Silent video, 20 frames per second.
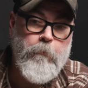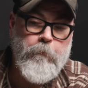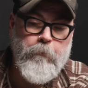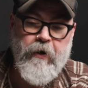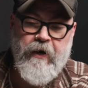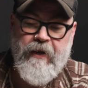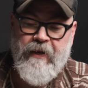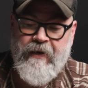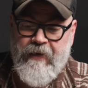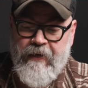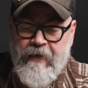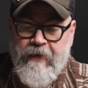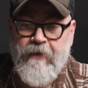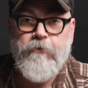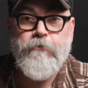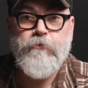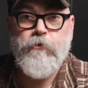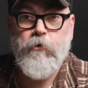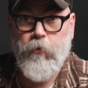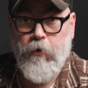but it
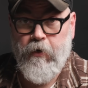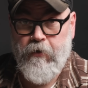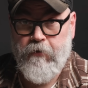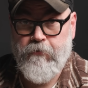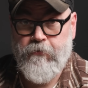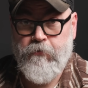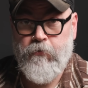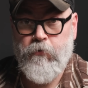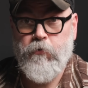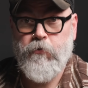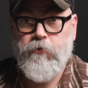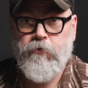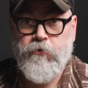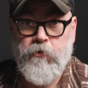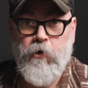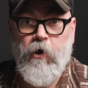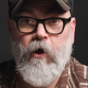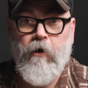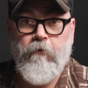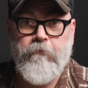is going to
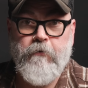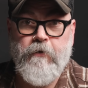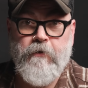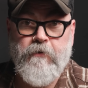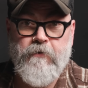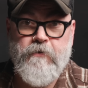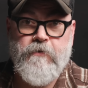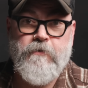soften